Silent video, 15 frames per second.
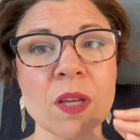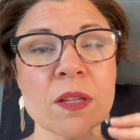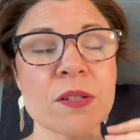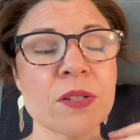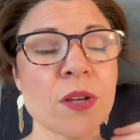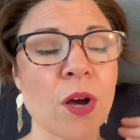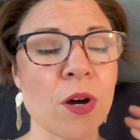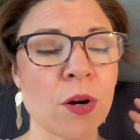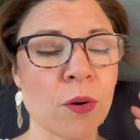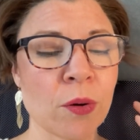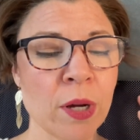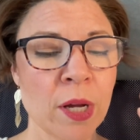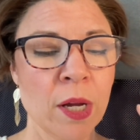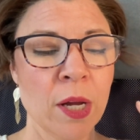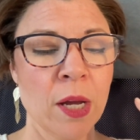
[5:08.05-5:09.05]

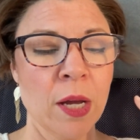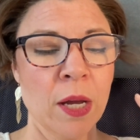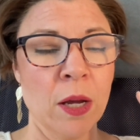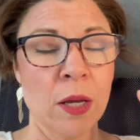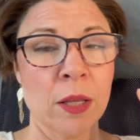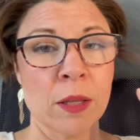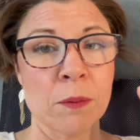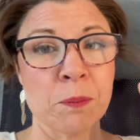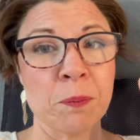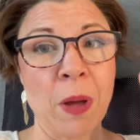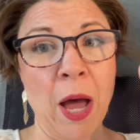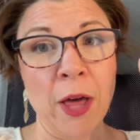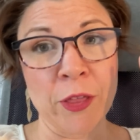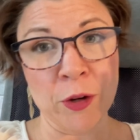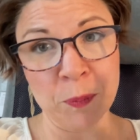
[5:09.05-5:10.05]
So
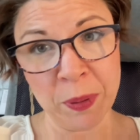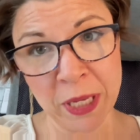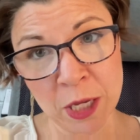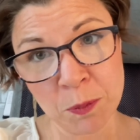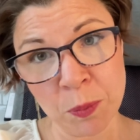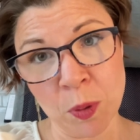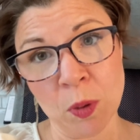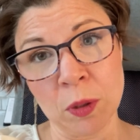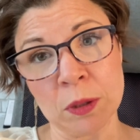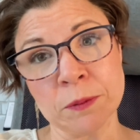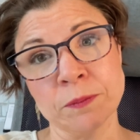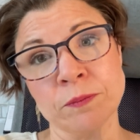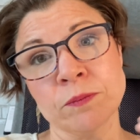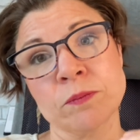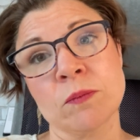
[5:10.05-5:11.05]
other
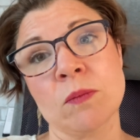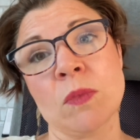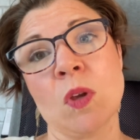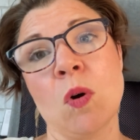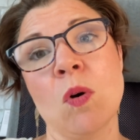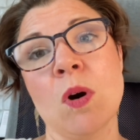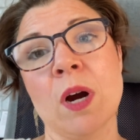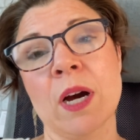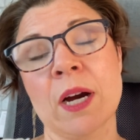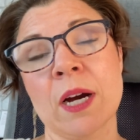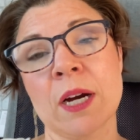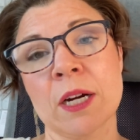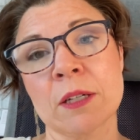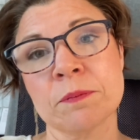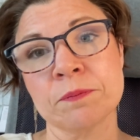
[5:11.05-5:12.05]
people
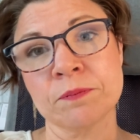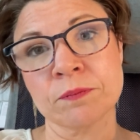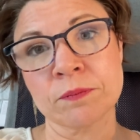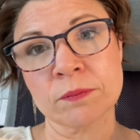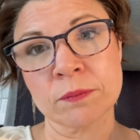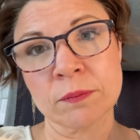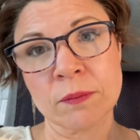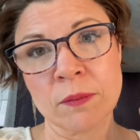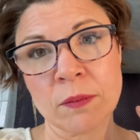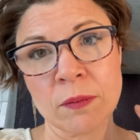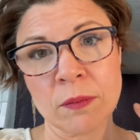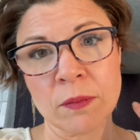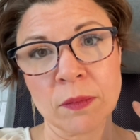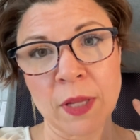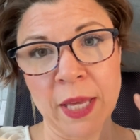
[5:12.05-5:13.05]
or
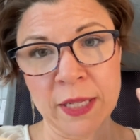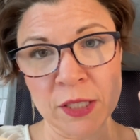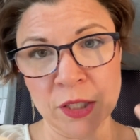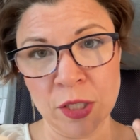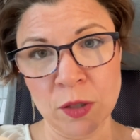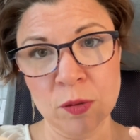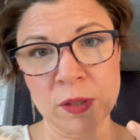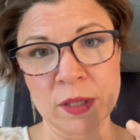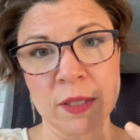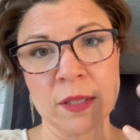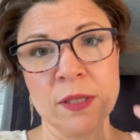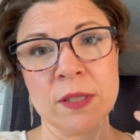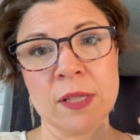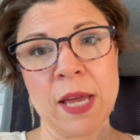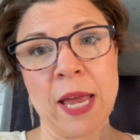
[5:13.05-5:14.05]

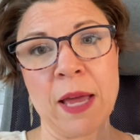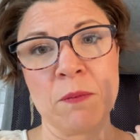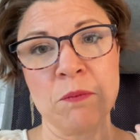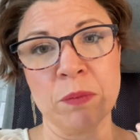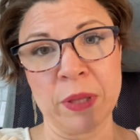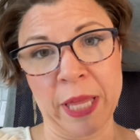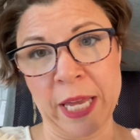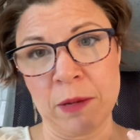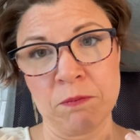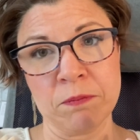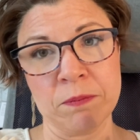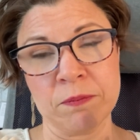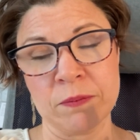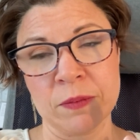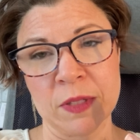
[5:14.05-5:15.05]
excuses and blame.
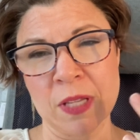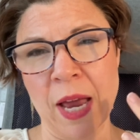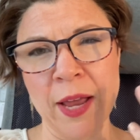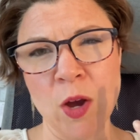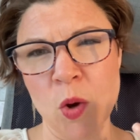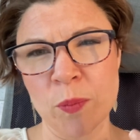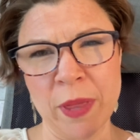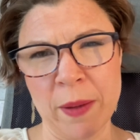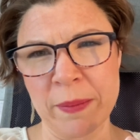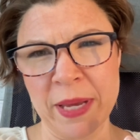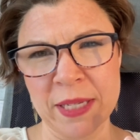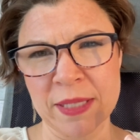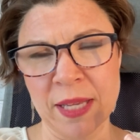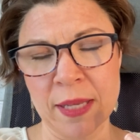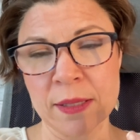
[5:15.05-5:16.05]
I hope that
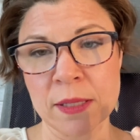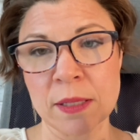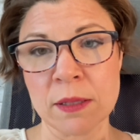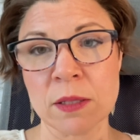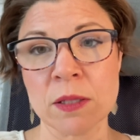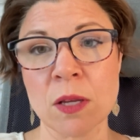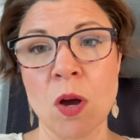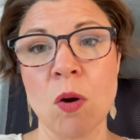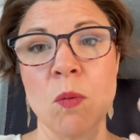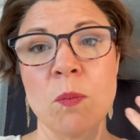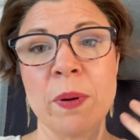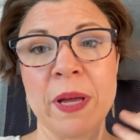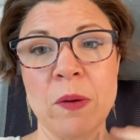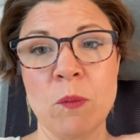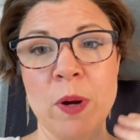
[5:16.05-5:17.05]
makes sense. So,
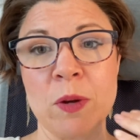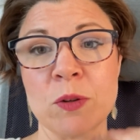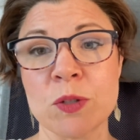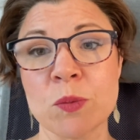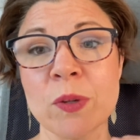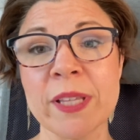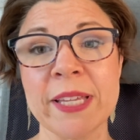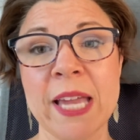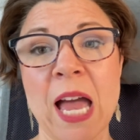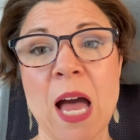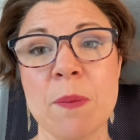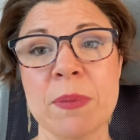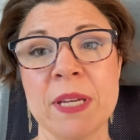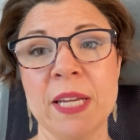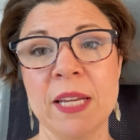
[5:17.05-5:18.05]
but what's really
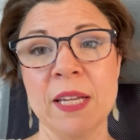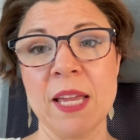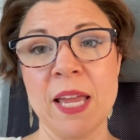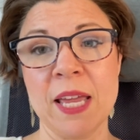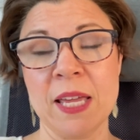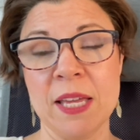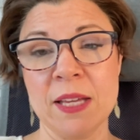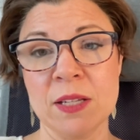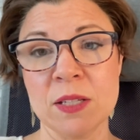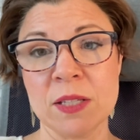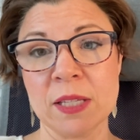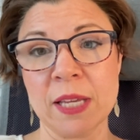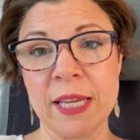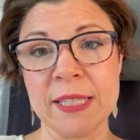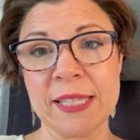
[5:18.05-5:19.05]
happening
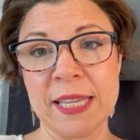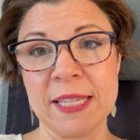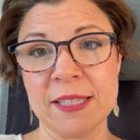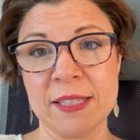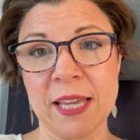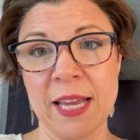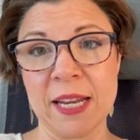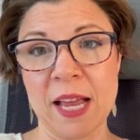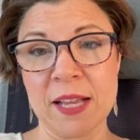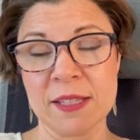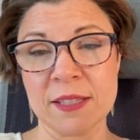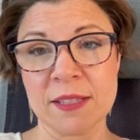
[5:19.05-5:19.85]
is it's inside us.